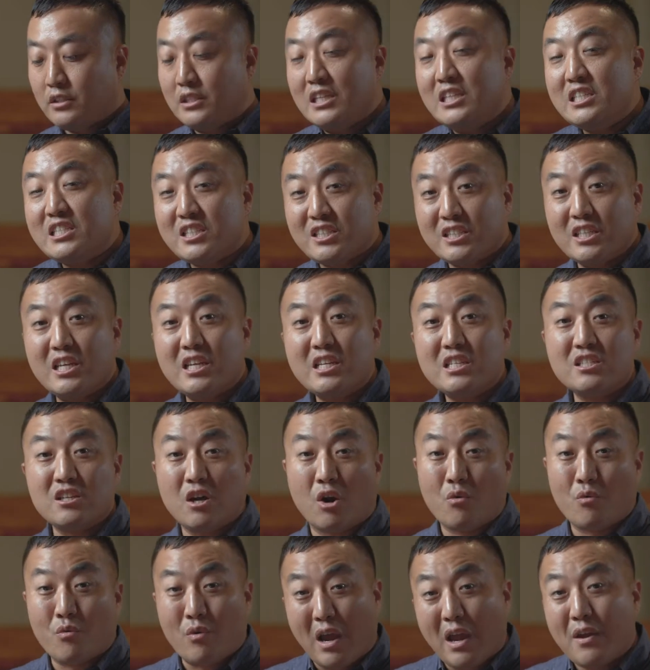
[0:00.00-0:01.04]
These things
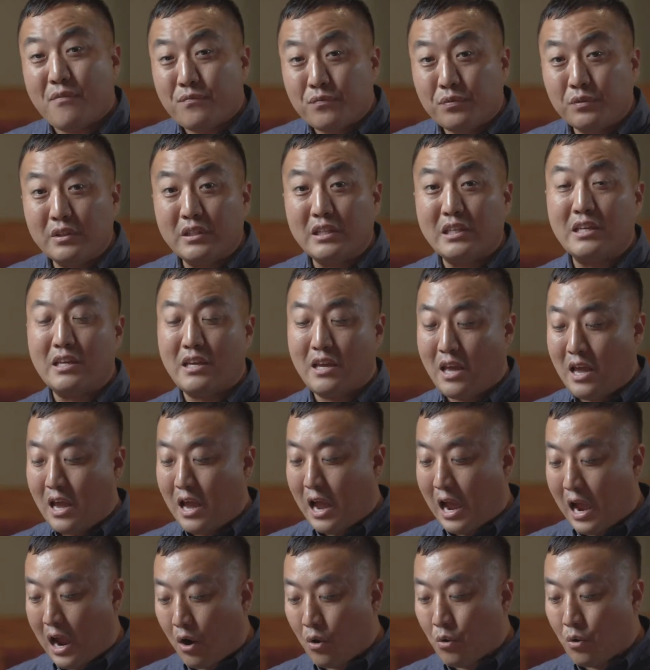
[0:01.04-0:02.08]
are rightfully
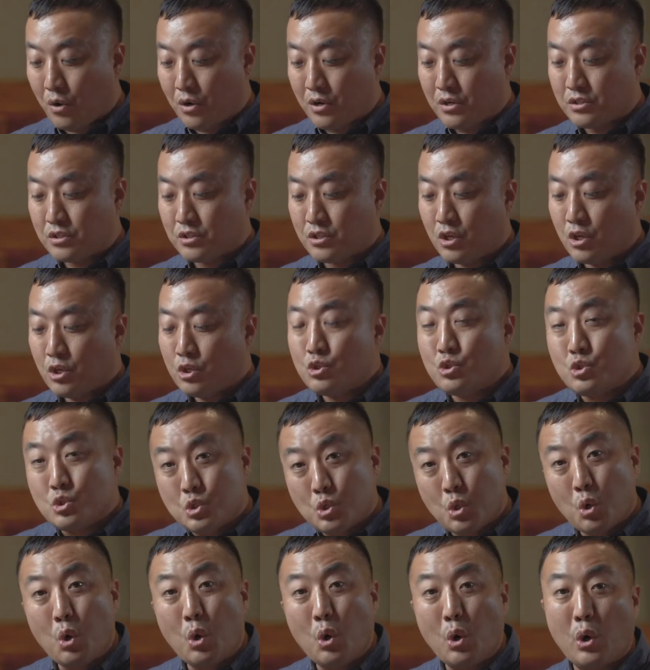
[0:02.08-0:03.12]
ours.
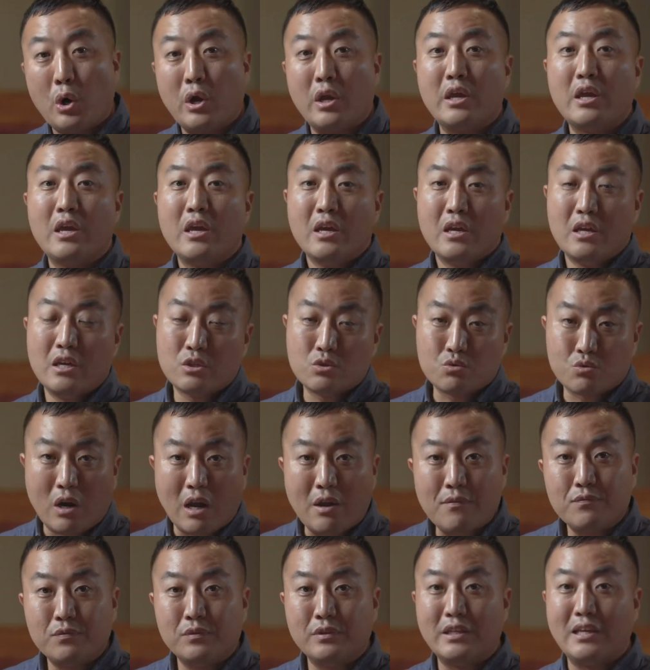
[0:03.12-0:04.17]
Joy is
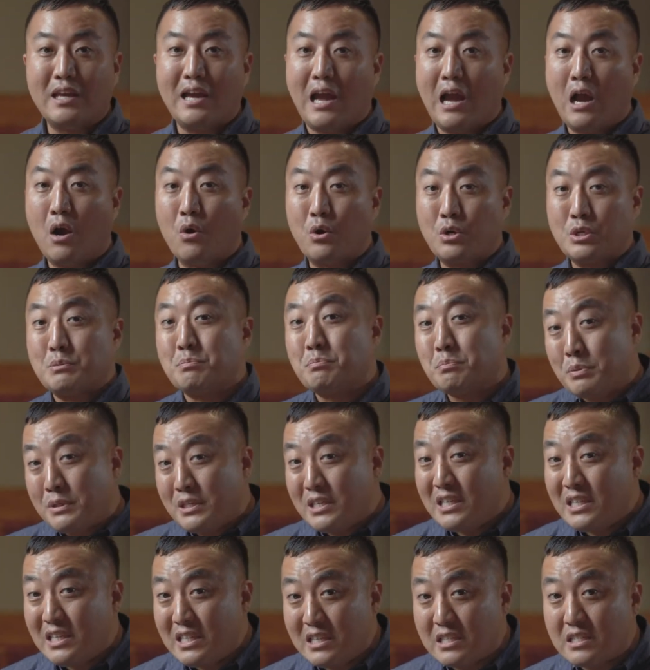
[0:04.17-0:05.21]
rightfully ours.
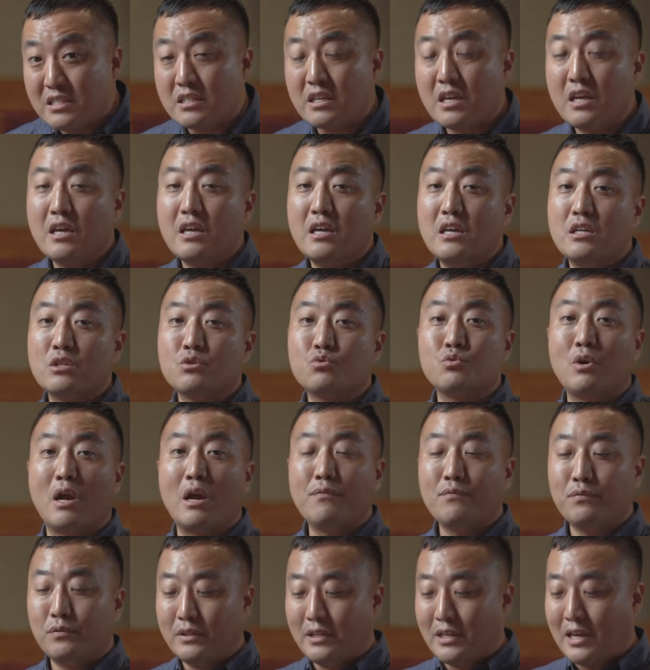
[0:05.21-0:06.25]
Peace is
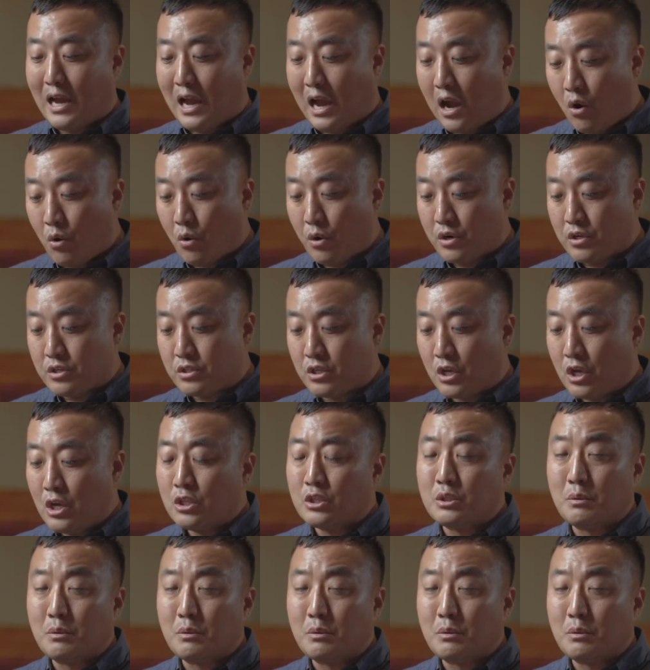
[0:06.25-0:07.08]
rightfully ours.